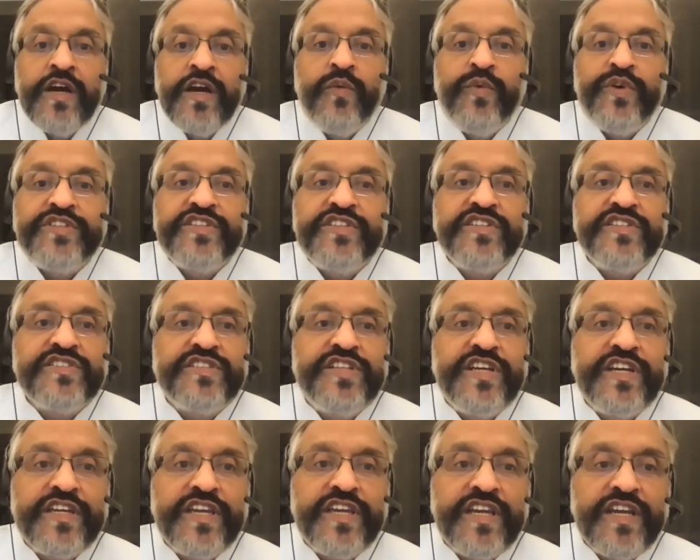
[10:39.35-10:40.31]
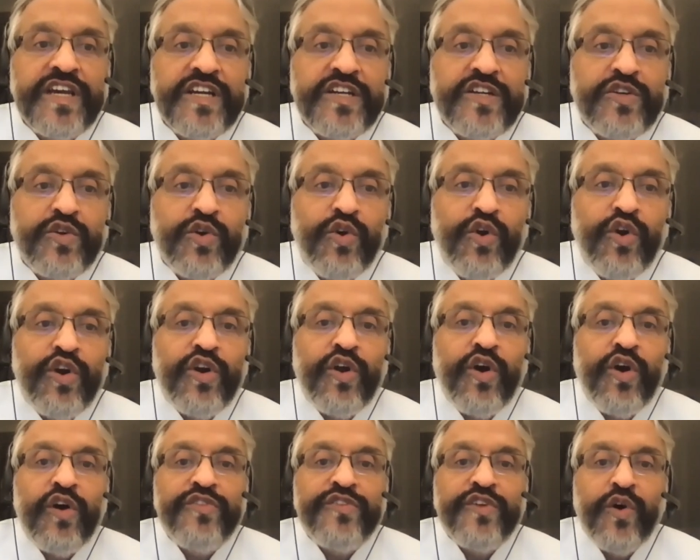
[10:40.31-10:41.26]
which is taking a toll
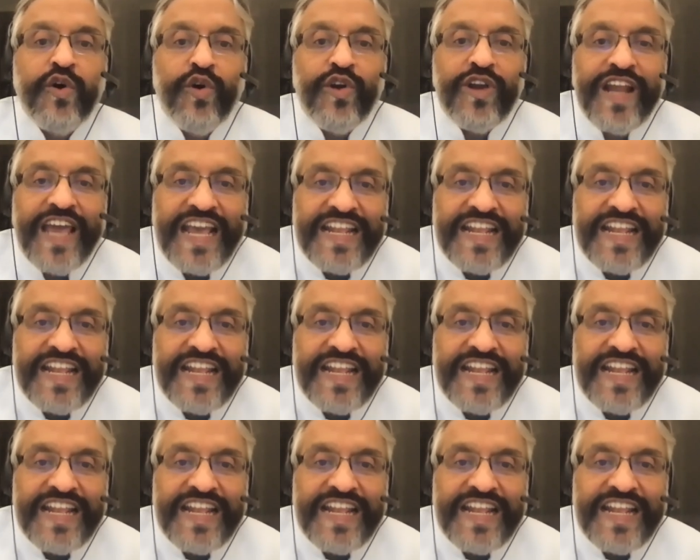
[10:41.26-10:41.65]
on the whole